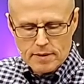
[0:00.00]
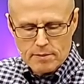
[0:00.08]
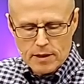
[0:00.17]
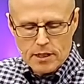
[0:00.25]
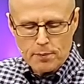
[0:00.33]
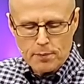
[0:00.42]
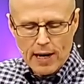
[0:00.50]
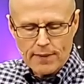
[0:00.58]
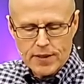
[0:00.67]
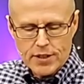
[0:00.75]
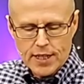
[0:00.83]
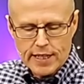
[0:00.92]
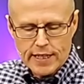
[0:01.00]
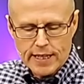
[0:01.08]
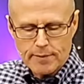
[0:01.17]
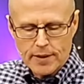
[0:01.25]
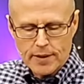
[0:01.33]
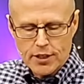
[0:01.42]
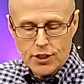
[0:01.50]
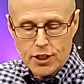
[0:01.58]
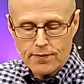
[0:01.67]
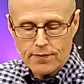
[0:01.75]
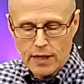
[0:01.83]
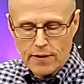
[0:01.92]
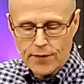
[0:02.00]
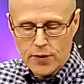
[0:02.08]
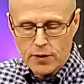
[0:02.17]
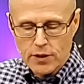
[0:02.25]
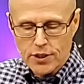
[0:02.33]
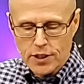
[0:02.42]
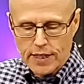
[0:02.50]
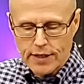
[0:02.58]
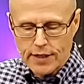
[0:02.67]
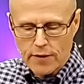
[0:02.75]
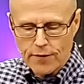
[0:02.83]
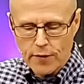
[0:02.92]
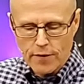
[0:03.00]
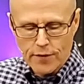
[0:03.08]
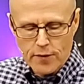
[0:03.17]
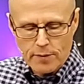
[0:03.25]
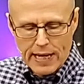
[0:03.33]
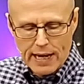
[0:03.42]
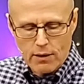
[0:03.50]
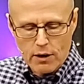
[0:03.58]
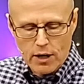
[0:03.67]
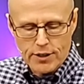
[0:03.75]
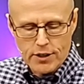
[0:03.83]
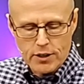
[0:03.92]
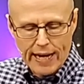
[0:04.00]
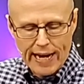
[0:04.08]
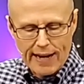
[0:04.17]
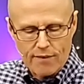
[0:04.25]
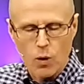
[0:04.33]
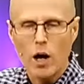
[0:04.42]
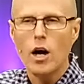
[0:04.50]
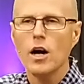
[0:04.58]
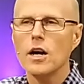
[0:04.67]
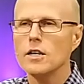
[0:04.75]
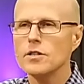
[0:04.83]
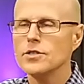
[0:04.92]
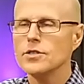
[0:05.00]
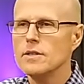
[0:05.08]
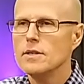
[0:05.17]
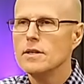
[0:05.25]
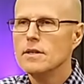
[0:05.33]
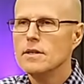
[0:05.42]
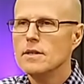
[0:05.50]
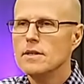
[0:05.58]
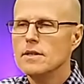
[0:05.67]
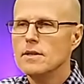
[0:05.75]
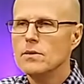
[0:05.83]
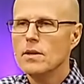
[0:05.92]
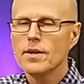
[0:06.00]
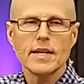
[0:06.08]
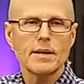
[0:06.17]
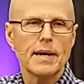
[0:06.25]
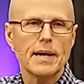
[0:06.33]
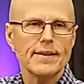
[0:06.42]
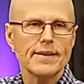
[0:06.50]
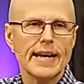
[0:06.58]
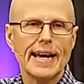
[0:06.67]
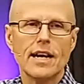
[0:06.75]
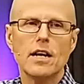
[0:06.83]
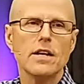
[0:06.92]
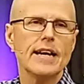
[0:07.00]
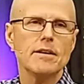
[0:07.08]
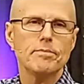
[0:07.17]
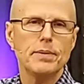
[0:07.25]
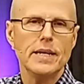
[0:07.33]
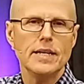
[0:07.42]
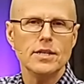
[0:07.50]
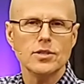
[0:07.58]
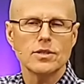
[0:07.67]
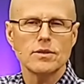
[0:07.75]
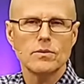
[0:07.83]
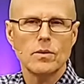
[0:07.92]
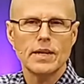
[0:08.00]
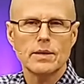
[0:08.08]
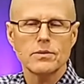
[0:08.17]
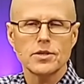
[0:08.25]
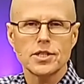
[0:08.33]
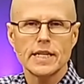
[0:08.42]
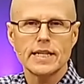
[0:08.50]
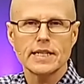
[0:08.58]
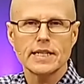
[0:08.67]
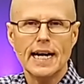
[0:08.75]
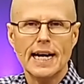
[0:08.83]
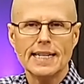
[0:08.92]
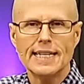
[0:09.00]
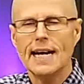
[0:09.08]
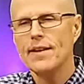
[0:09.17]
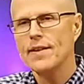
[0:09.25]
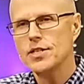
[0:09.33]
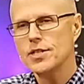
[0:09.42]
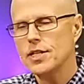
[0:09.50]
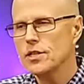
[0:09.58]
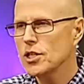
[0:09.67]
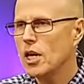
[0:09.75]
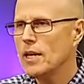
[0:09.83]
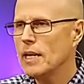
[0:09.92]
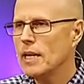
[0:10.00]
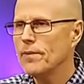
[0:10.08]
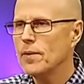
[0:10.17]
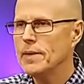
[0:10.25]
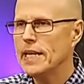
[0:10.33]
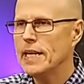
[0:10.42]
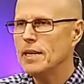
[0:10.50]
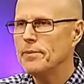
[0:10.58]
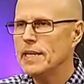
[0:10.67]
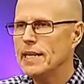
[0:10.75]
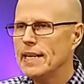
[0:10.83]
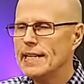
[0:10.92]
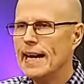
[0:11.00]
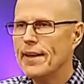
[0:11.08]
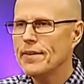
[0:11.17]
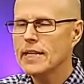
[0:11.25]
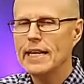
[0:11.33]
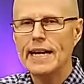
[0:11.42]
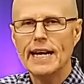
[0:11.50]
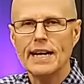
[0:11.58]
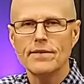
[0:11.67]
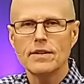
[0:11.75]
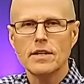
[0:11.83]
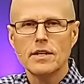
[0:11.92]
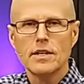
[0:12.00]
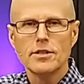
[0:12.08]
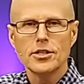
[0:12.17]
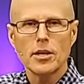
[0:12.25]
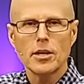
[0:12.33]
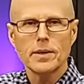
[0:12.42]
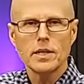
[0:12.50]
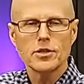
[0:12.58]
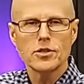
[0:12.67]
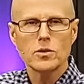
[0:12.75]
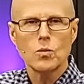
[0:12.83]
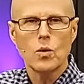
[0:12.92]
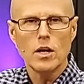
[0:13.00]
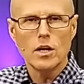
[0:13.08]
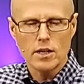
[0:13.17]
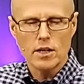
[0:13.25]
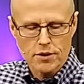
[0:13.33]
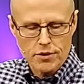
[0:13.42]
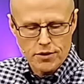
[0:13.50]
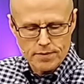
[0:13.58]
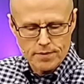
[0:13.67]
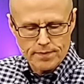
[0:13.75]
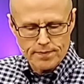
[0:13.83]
But the prophet said to him, In this you've done foolishly, therefore from now on you'll have wars. Well, think about it. They had all that peace when they was seeking God. Now they sought help from the enemy. Now they're going to have turbulence and wars.